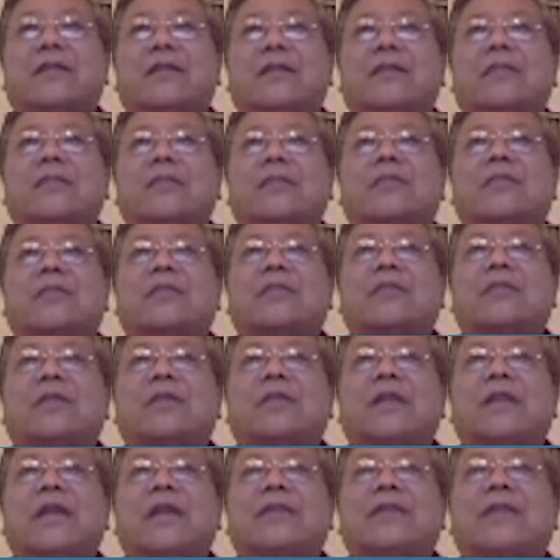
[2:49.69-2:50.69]
then perform a
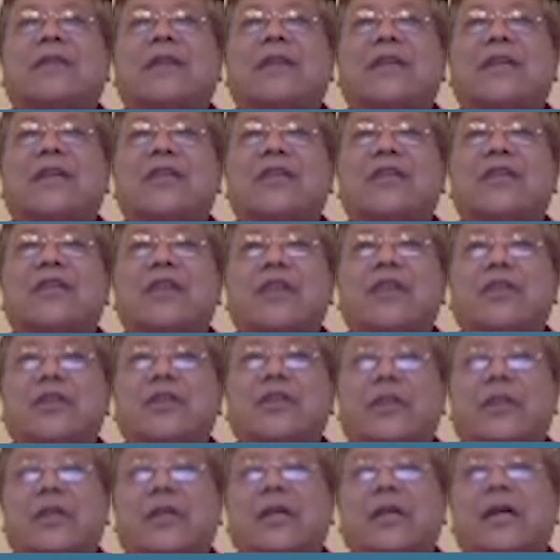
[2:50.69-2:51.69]
Tavern
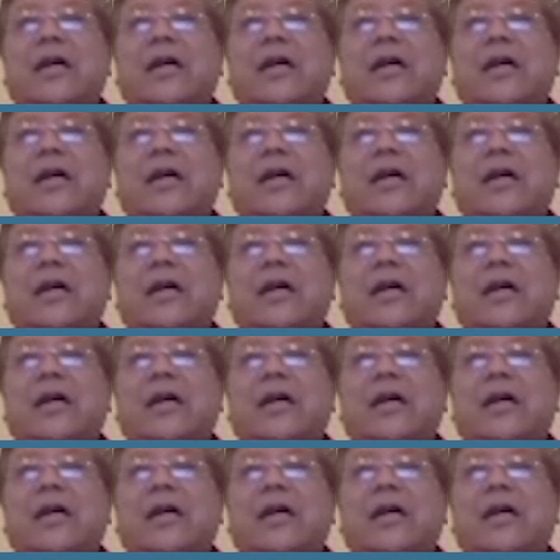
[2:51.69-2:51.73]
injection,